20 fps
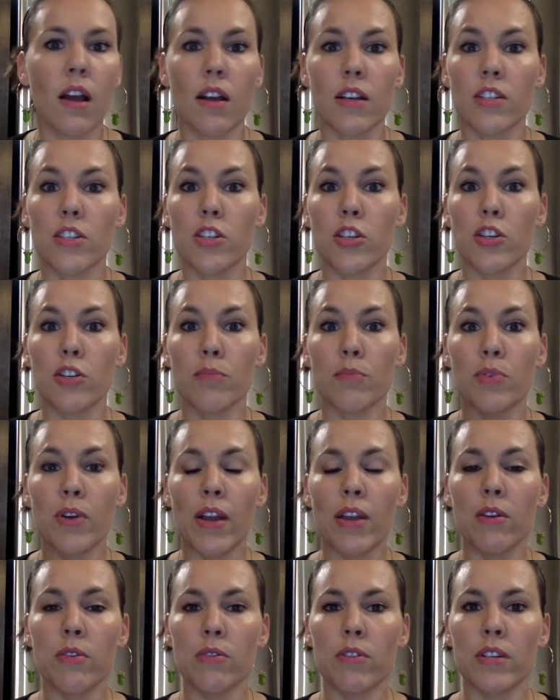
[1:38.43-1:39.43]
So your
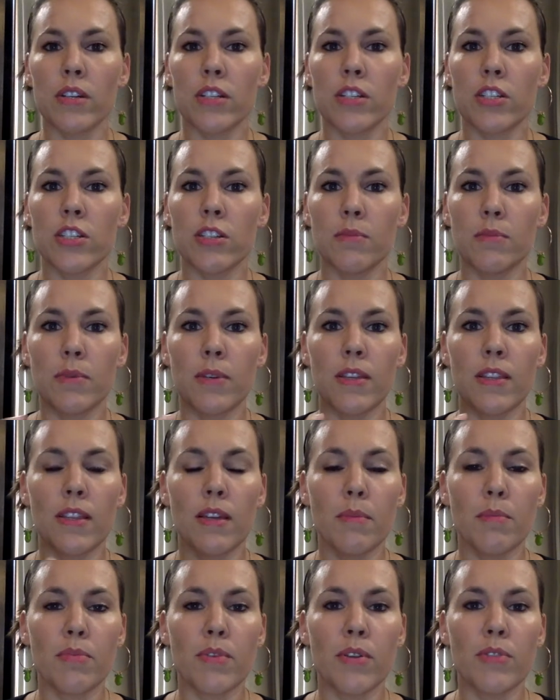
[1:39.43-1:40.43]
priority should be
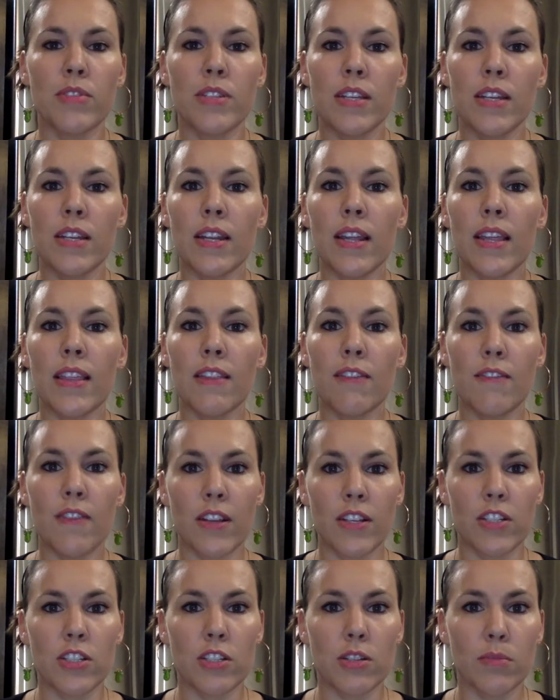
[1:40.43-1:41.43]
the protein and the
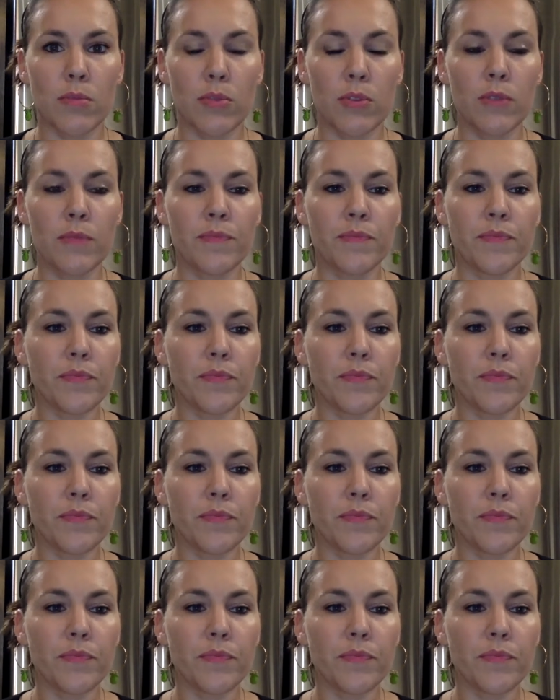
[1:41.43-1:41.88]
vegetable.